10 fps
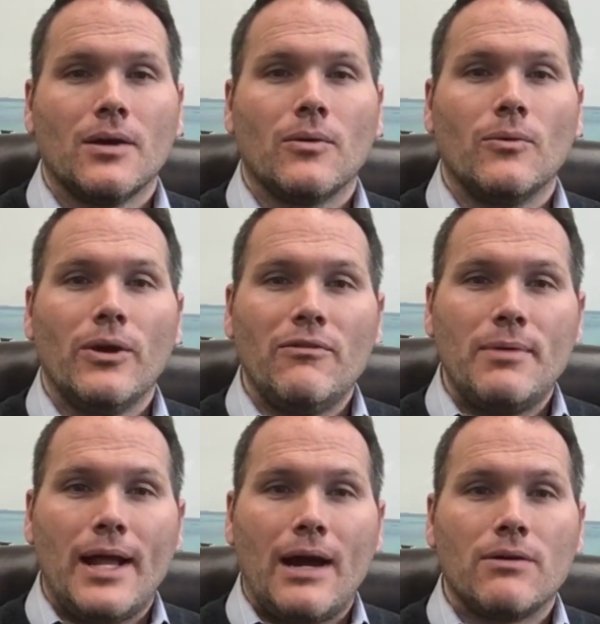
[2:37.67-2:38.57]
We've
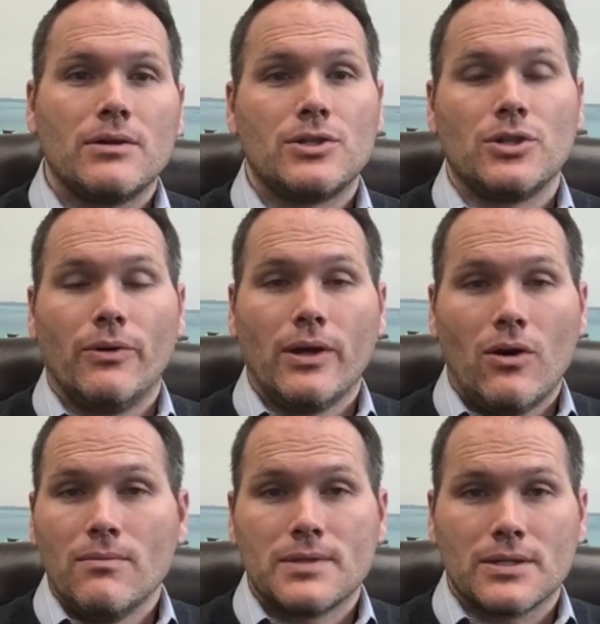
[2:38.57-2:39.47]
been out showing
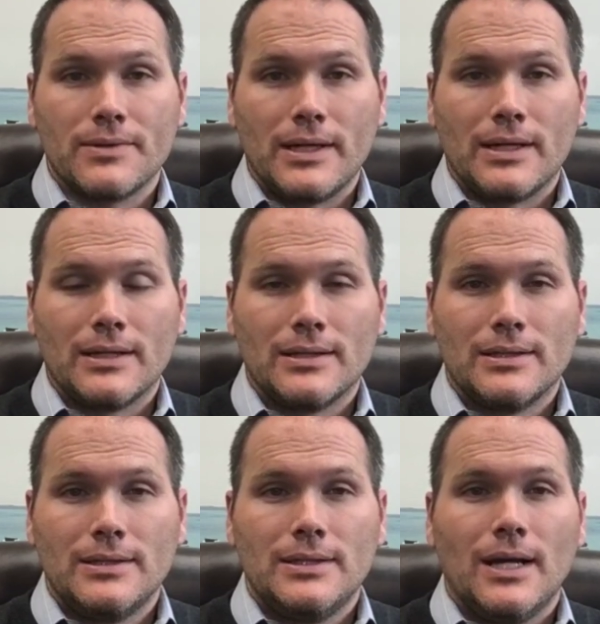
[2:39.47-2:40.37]
homes this week.
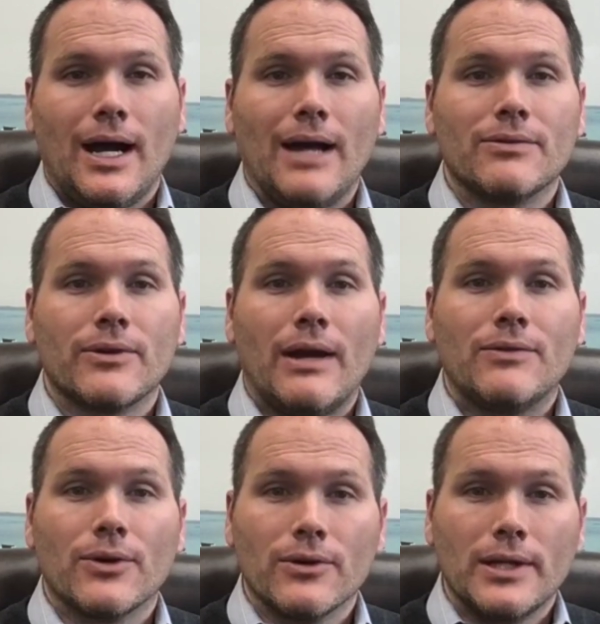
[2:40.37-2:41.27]
I've arrived
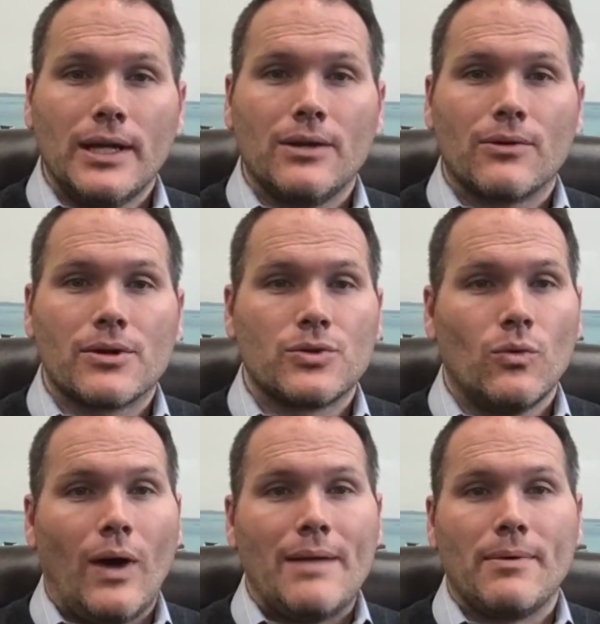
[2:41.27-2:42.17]
early in order to
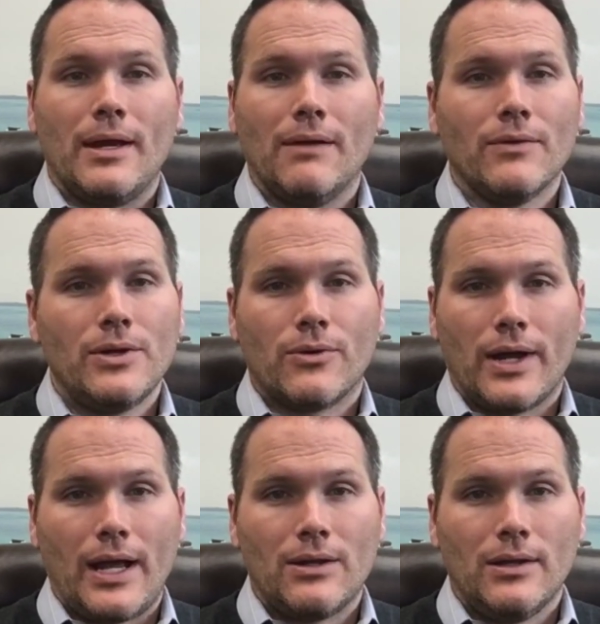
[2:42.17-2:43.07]
wipe every door
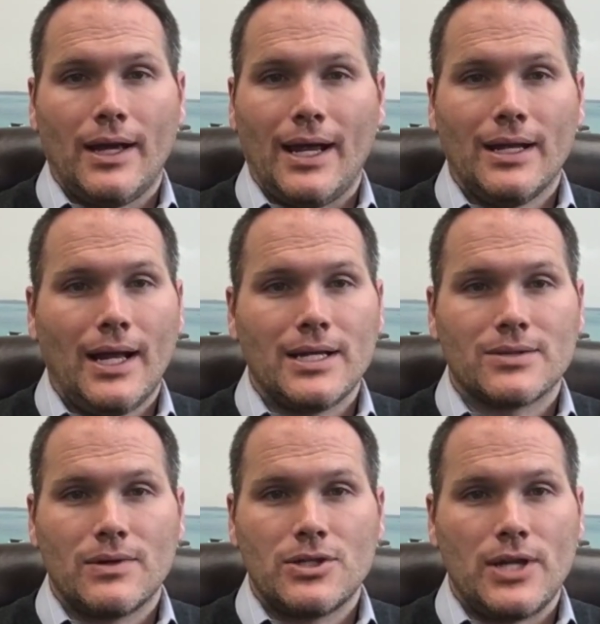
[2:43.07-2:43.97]
handle and light
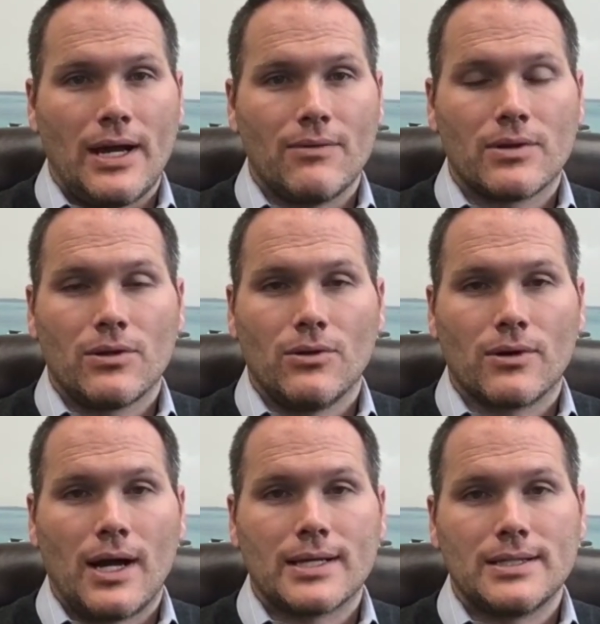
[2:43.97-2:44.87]
switch down with
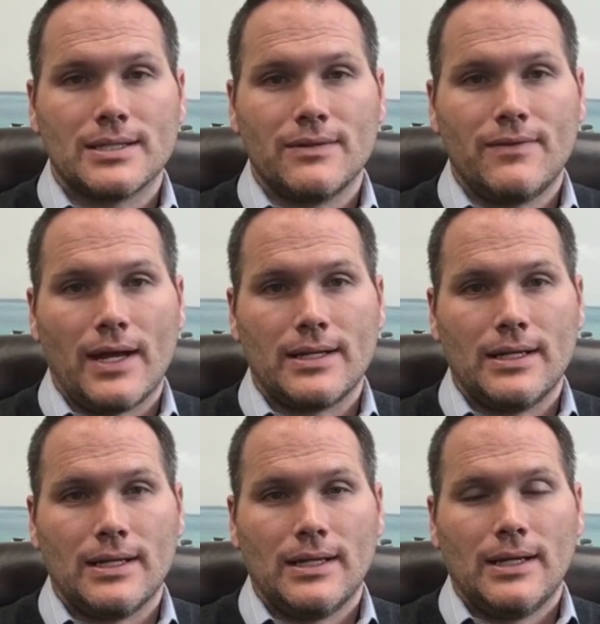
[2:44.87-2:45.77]
Clorox
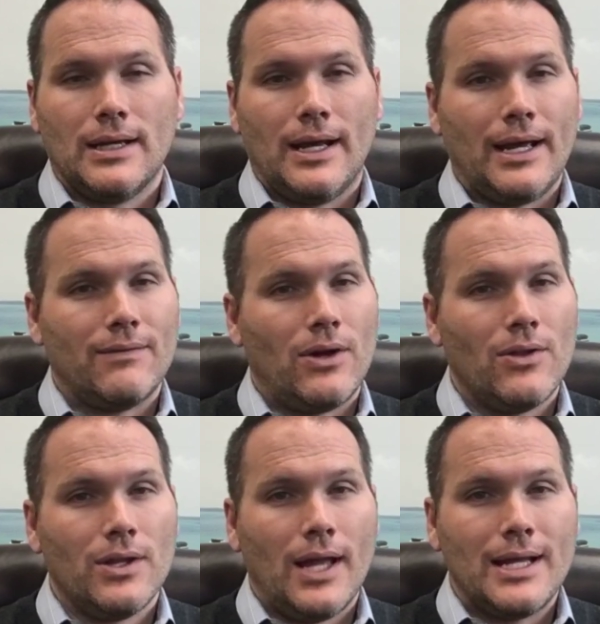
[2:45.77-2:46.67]
disinfectant. I have all
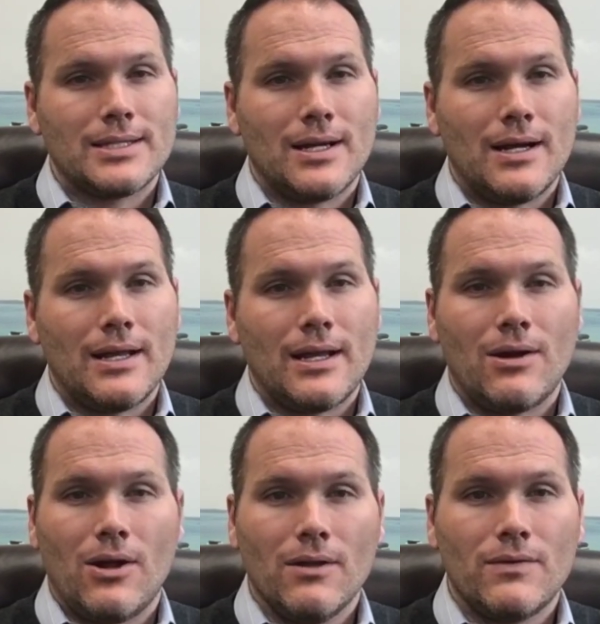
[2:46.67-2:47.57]
the lights on and
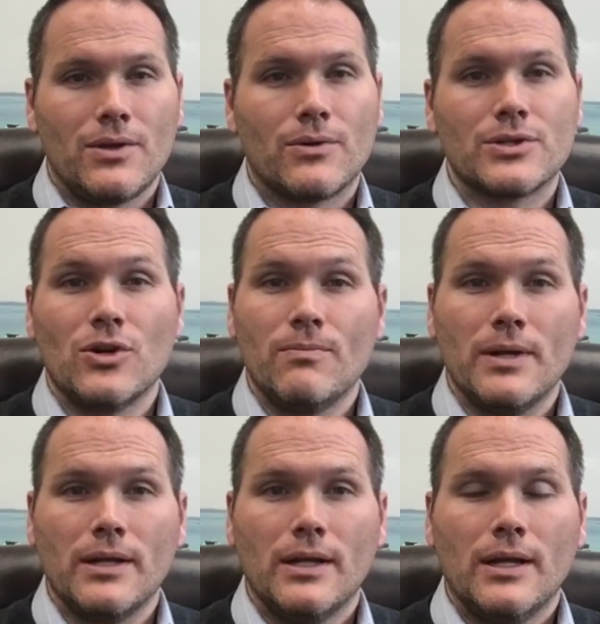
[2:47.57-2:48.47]
all of the doors open.